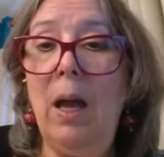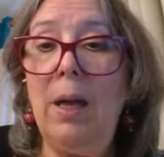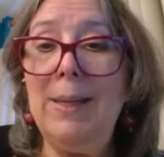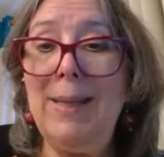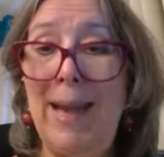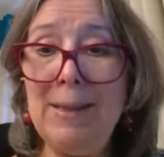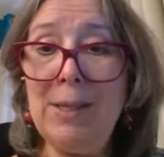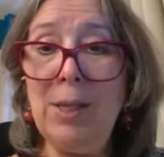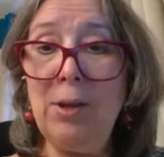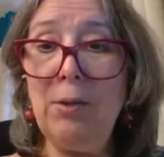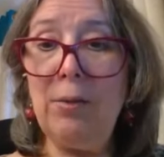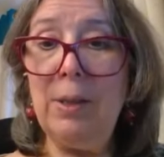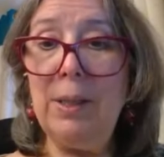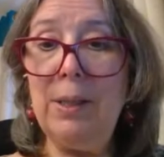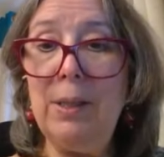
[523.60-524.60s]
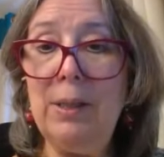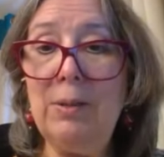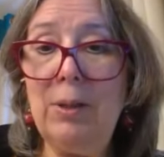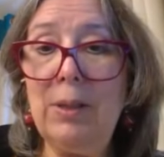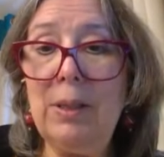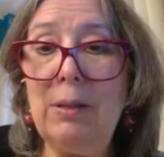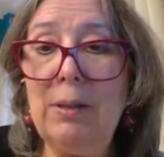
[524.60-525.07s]
Next
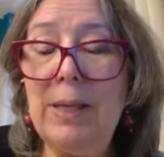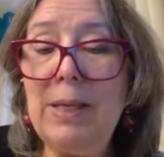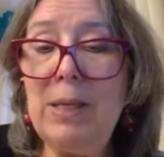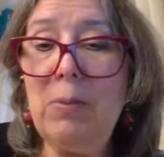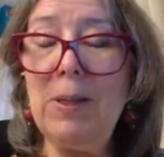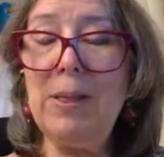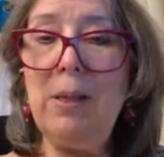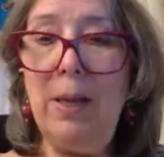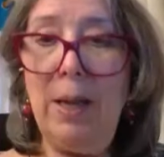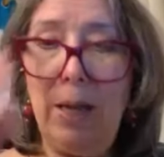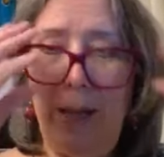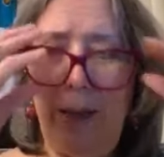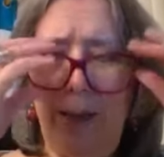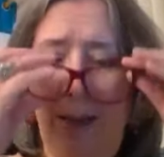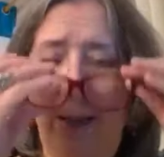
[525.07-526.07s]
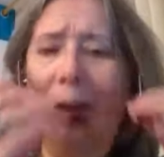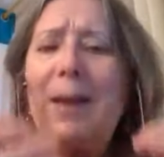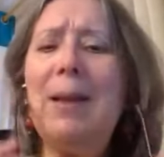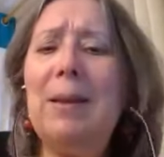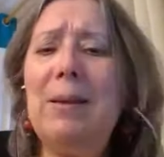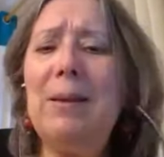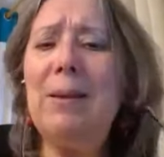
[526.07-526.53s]
ingredient on the list was
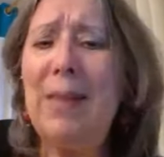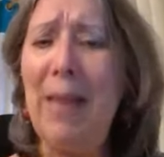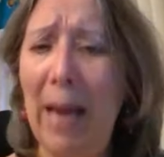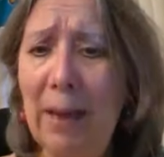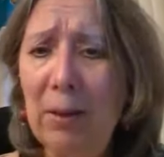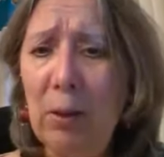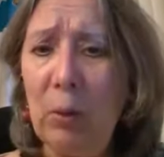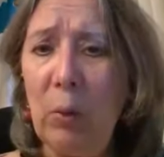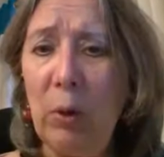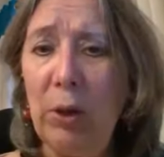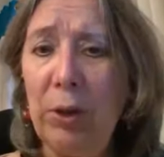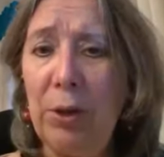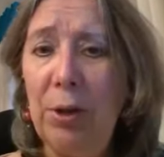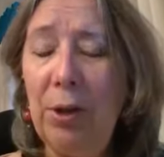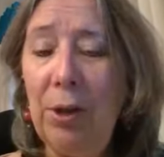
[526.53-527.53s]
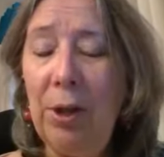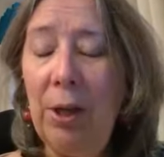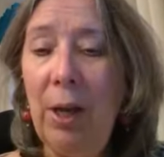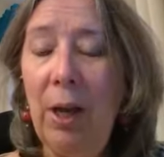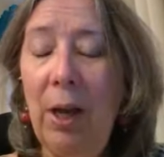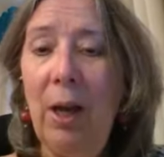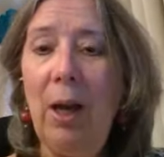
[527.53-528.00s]
sandalwood.
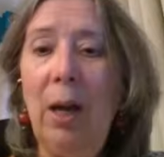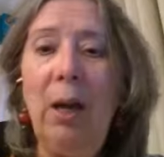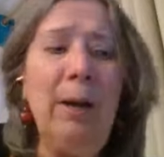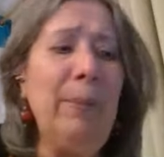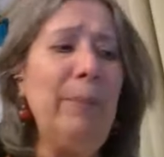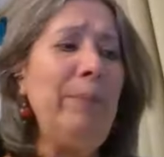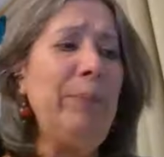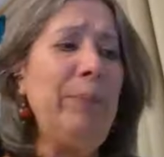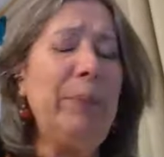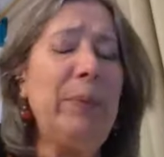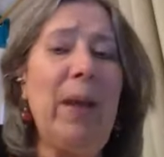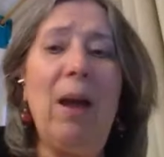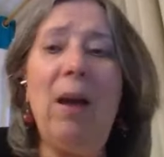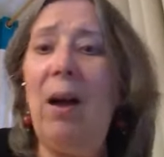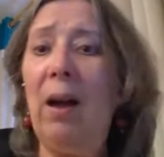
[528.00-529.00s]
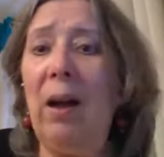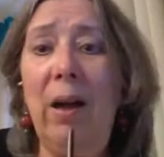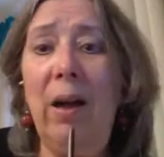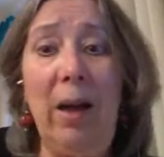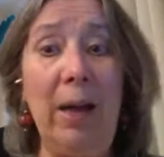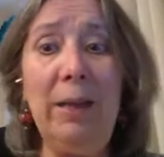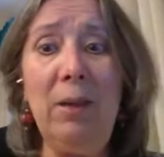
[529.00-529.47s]
Now,
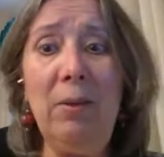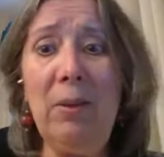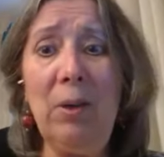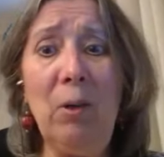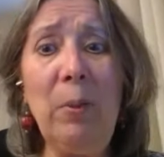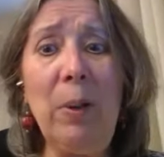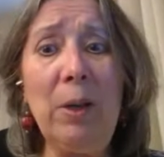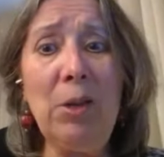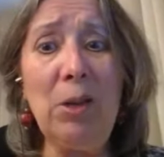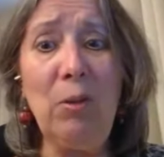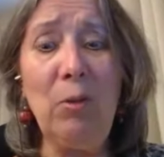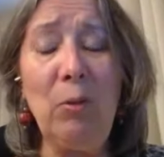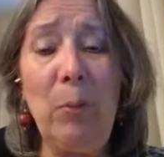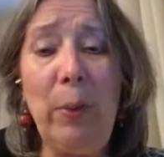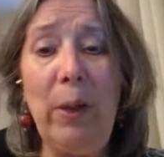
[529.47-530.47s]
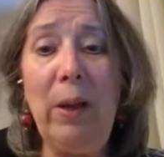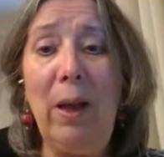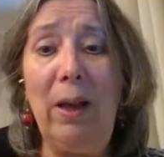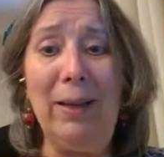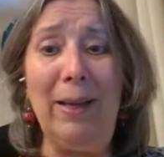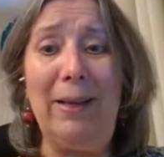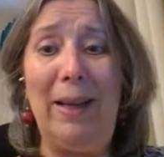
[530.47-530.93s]
I don't know about you, but
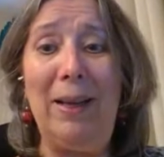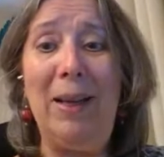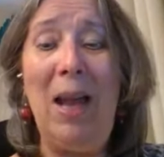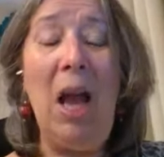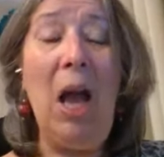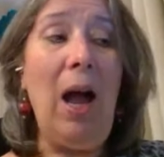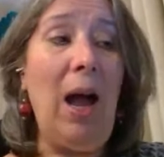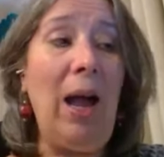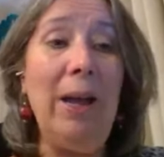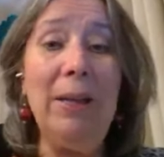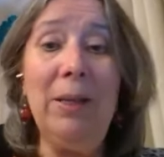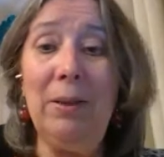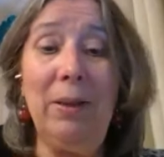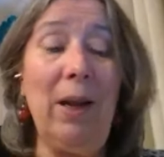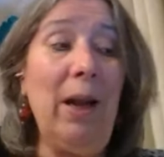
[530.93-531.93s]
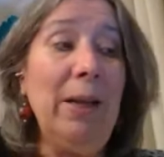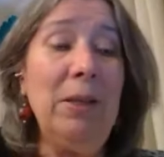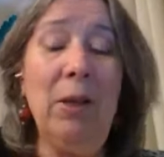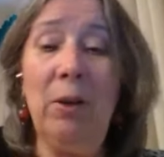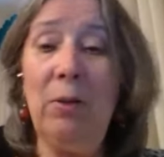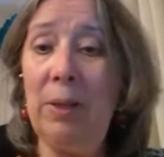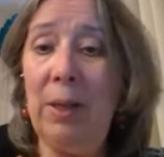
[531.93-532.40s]
I
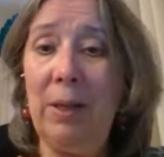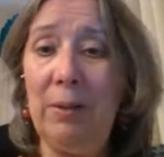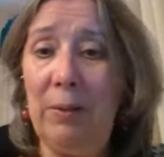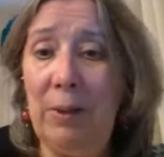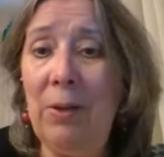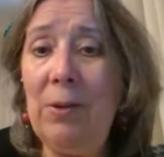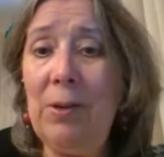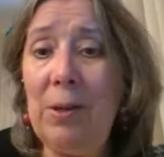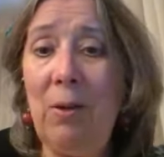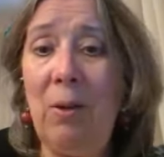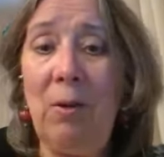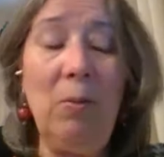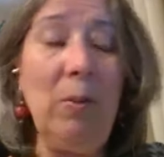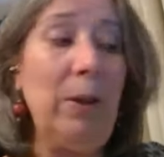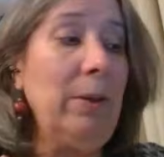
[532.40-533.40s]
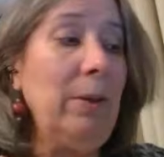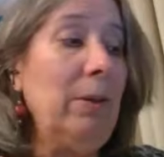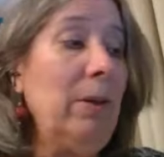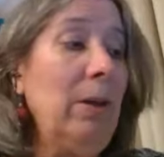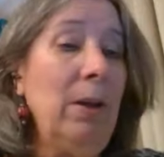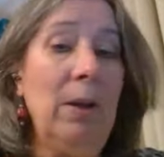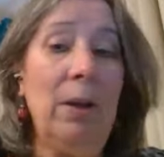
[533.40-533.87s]
know that years ago
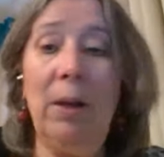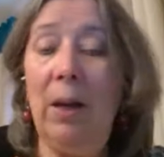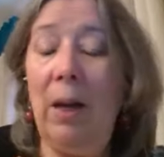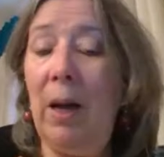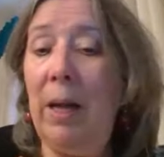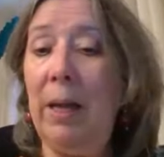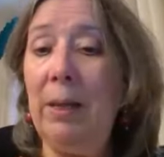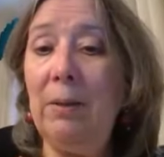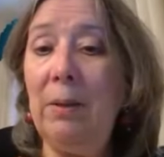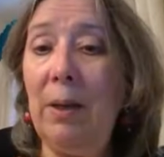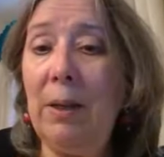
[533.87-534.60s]
when I